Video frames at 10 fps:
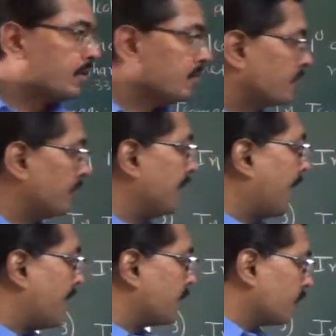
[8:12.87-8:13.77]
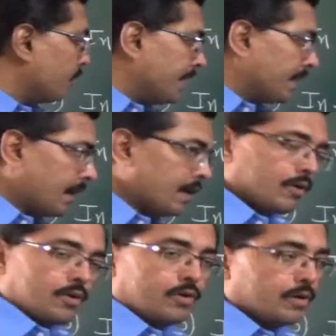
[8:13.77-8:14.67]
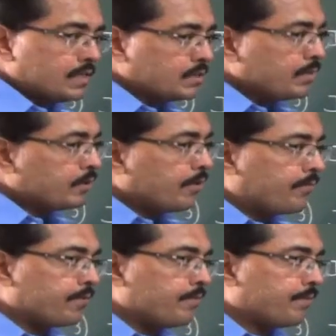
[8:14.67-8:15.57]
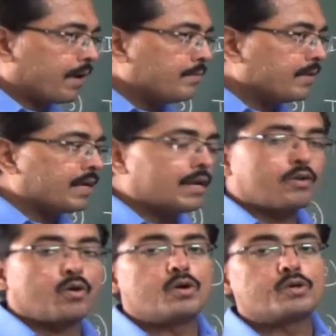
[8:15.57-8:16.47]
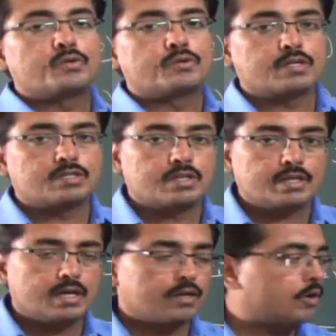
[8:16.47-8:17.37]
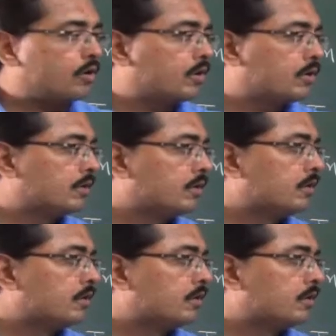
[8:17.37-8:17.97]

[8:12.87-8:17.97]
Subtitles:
So in isomeric alcohol, as we go from primary alcohol to tertiary alcohol,